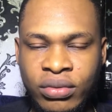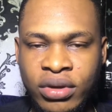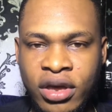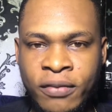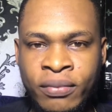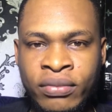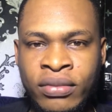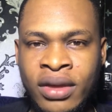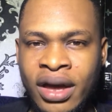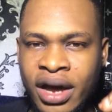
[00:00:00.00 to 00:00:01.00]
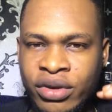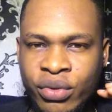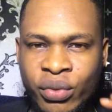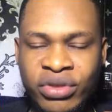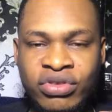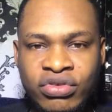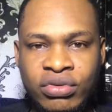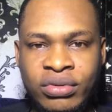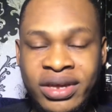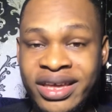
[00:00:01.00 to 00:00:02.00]
Okay, and you want
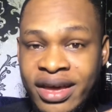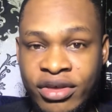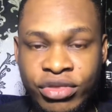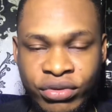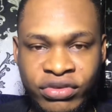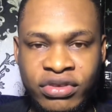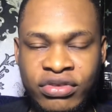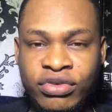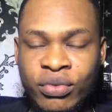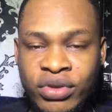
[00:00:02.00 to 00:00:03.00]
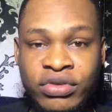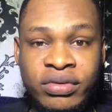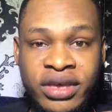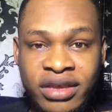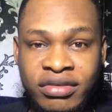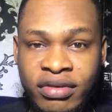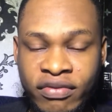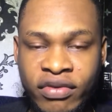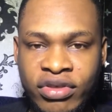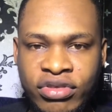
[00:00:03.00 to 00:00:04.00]
to get justice, you want to get
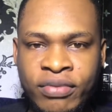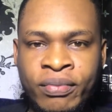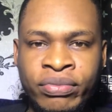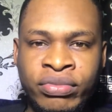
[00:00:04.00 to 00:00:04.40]
revenge.